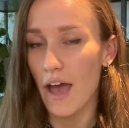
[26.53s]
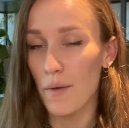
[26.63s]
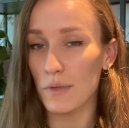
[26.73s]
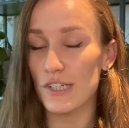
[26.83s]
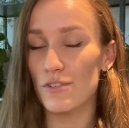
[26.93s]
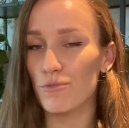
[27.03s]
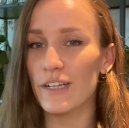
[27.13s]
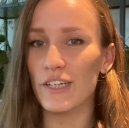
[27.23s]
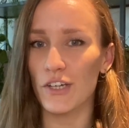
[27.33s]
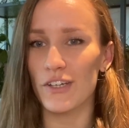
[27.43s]
Which is a
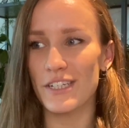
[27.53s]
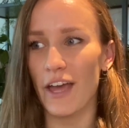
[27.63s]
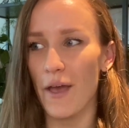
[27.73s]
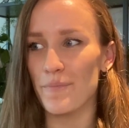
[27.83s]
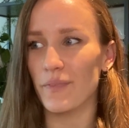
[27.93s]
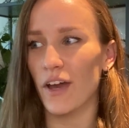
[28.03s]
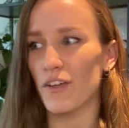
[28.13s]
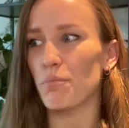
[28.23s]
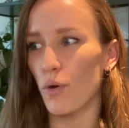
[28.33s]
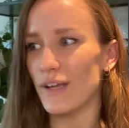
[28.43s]
really good kind
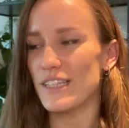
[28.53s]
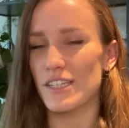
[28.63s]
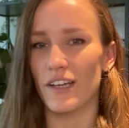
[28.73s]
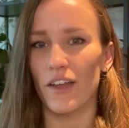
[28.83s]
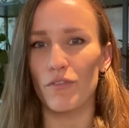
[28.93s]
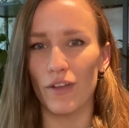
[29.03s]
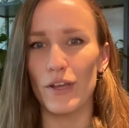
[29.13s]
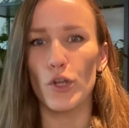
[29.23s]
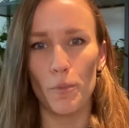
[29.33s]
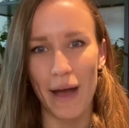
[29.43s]
of point to kind of like
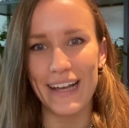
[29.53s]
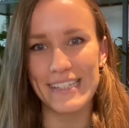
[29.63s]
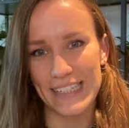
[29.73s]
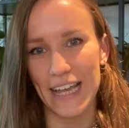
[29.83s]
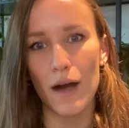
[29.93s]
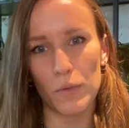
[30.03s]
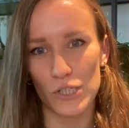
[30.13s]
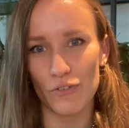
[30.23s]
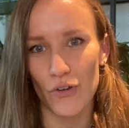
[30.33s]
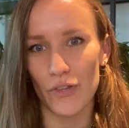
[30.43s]
look back and see how much
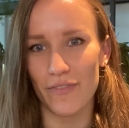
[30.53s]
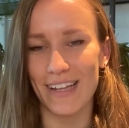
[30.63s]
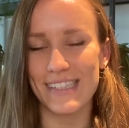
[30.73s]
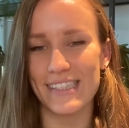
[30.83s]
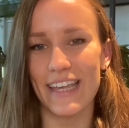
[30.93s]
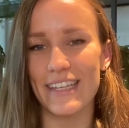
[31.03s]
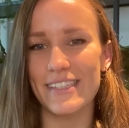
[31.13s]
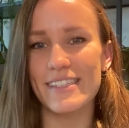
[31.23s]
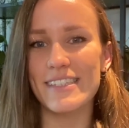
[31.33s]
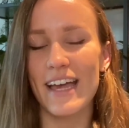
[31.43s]
growth I've had
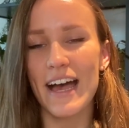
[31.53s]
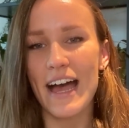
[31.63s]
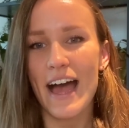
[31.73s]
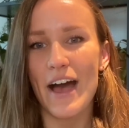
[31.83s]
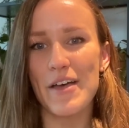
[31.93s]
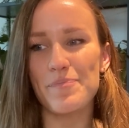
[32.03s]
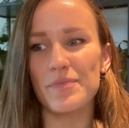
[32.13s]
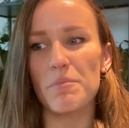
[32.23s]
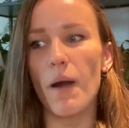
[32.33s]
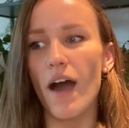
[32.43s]
since.
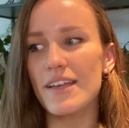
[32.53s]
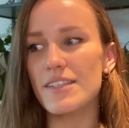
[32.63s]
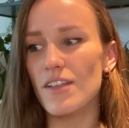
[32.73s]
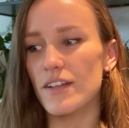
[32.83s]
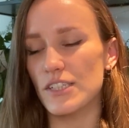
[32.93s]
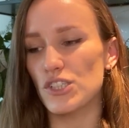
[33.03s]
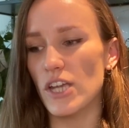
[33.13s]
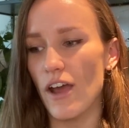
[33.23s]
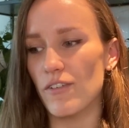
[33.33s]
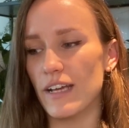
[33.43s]
But I started
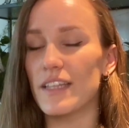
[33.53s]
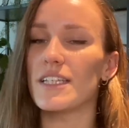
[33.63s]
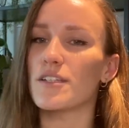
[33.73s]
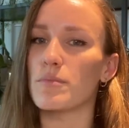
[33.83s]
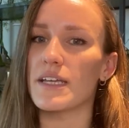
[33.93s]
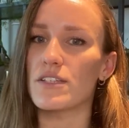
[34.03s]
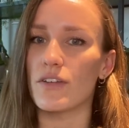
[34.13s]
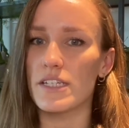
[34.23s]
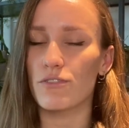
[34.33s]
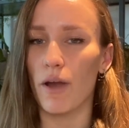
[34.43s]
sharing these updates on
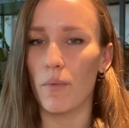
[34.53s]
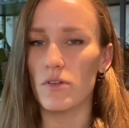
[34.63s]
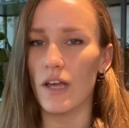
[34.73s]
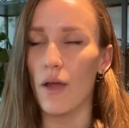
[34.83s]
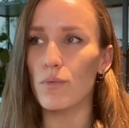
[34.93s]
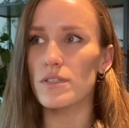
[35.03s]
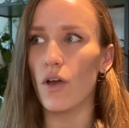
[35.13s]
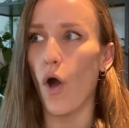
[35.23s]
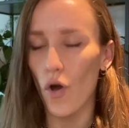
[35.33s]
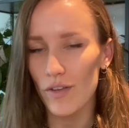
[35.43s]
Instagram because I
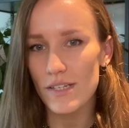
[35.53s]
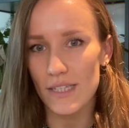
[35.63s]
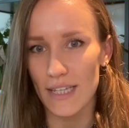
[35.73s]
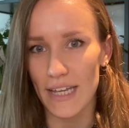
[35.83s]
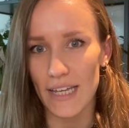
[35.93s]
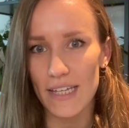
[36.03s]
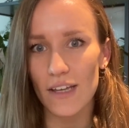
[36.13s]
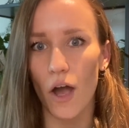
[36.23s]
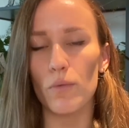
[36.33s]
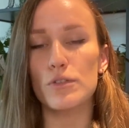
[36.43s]

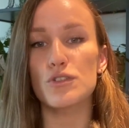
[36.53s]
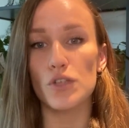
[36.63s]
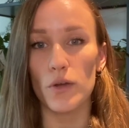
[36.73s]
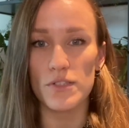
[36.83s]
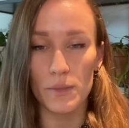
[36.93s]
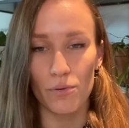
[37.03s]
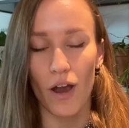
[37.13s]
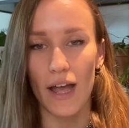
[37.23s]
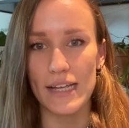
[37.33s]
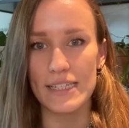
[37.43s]
was so
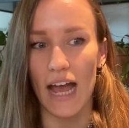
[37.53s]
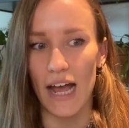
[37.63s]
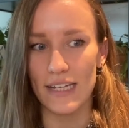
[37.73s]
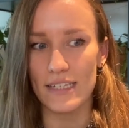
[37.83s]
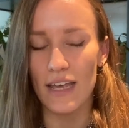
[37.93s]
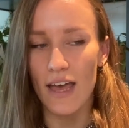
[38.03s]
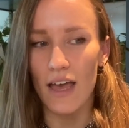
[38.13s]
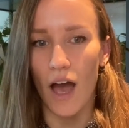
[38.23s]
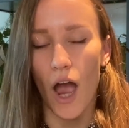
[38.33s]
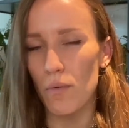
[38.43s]
surprised, and
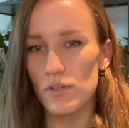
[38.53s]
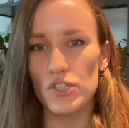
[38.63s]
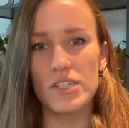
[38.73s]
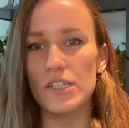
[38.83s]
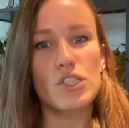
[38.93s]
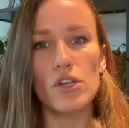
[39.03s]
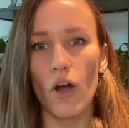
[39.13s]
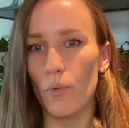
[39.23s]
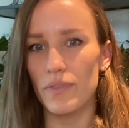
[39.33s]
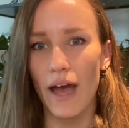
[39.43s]
I was just in
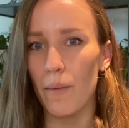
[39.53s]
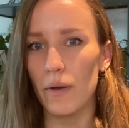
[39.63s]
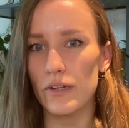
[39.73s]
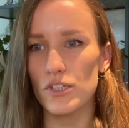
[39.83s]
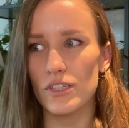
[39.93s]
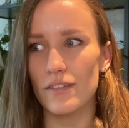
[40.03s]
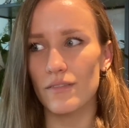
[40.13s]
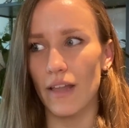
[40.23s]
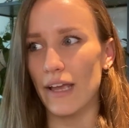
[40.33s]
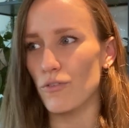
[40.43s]
shock with how much
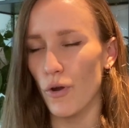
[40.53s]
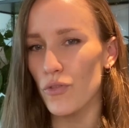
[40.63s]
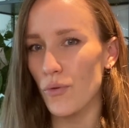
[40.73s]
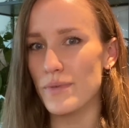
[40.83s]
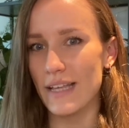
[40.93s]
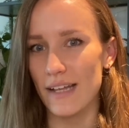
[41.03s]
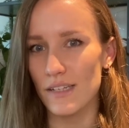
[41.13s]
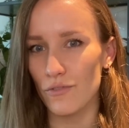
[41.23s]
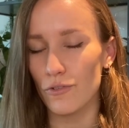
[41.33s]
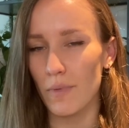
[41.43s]
like growth I was
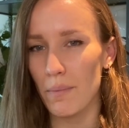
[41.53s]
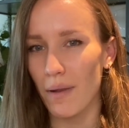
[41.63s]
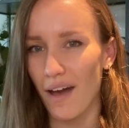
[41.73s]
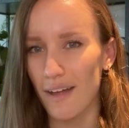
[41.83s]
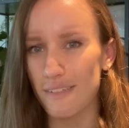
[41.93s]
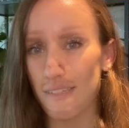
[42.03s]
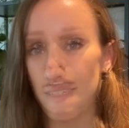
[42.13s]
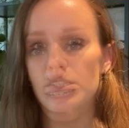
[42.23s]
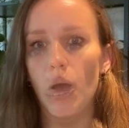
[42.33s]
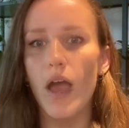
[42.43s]
getting from my plants.
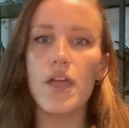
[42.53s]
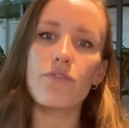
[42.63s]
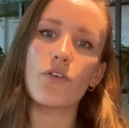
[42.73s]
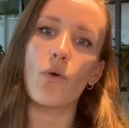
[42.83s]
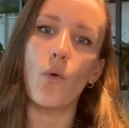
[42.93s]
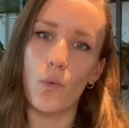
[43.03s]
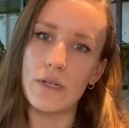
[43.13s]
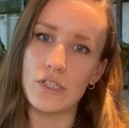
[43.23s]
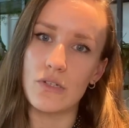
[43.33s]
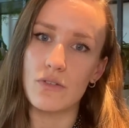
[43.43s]
So I have
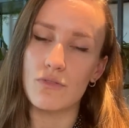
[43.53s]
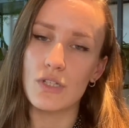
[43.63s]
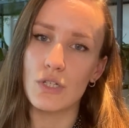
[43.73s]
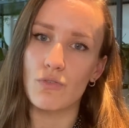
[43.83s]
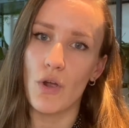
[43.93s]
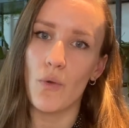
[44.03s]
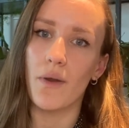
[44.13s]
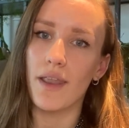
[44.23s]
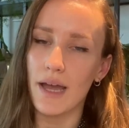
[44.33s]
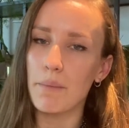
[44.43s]
always used grow
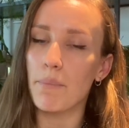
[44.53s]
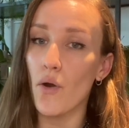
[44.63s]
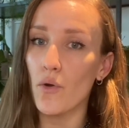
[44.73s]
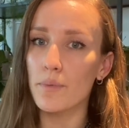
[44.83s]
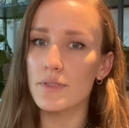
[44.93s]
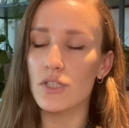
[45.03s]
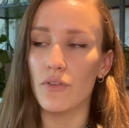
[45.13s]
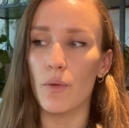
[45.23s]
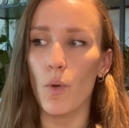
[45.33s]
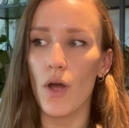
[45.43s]
light bulbs, so
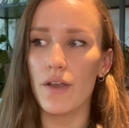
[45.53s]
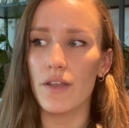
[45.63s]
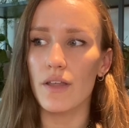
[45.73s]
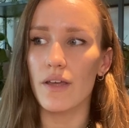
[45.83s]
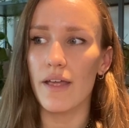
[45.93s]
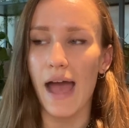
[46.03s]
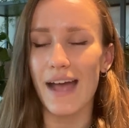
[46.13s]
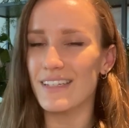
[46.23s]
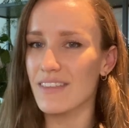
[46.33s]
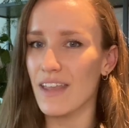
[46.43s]

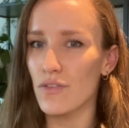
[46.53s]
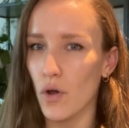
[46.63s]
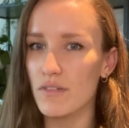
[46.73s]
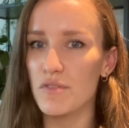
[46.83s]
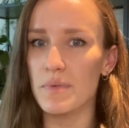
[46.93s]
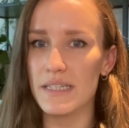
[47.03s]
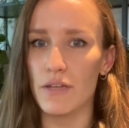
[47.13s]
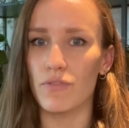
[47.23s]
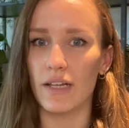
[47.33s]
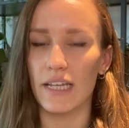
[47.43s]
they're not
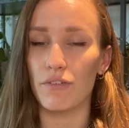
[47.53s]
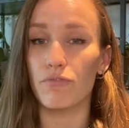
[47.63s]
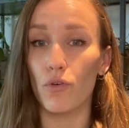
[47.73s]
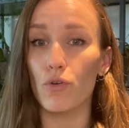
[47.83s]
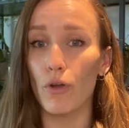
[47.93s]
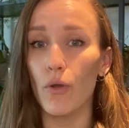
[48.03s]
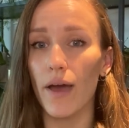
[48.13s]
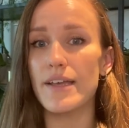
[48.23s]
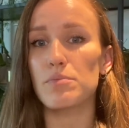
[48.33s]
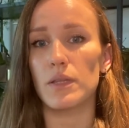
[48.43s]
specifically for grow
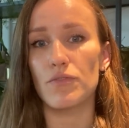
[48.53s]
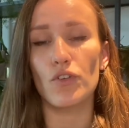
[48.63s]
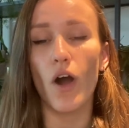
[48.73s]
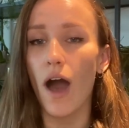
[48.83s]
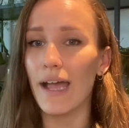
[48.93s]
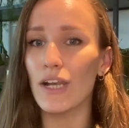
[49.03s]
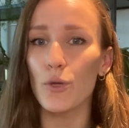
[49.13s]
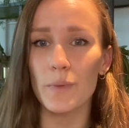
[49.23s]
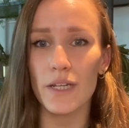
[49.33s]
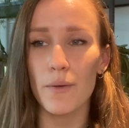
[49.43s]
lights, but they've got high
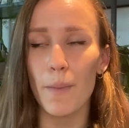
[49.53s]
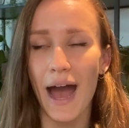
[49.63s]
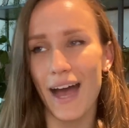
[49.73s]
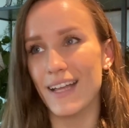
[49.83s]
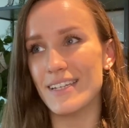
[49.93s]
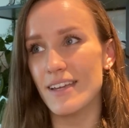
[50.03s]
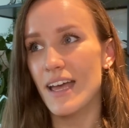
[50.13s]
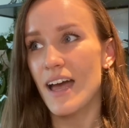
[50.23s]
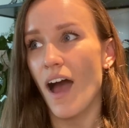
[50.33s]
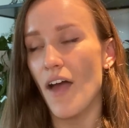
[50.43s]
aluminum, and
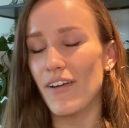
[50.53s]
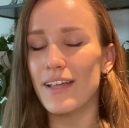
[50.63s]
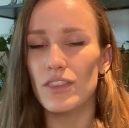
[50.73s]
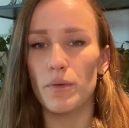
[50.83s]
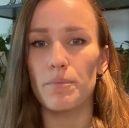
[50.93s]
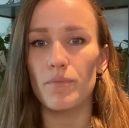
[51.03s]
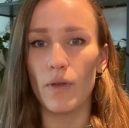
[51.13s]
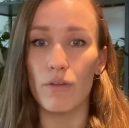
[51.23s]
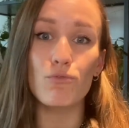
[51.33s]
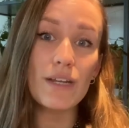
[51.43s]
I've had them
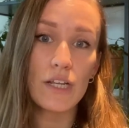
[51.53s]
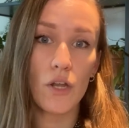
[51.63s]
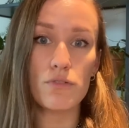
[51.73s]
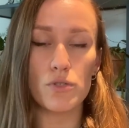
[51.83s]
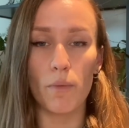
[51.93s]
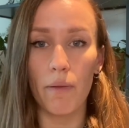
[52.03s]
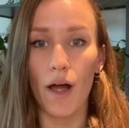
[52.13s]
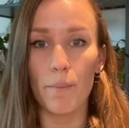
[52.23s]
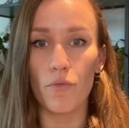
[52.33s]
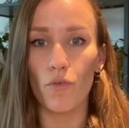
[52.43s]
like really close to a
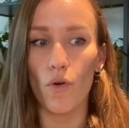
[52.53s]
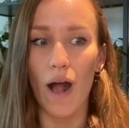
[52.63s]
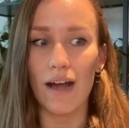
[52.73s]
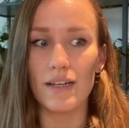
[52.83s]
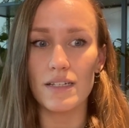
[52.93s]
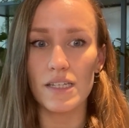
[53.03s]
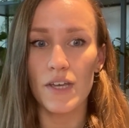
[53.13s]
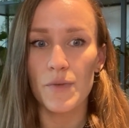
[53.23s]
plant before, and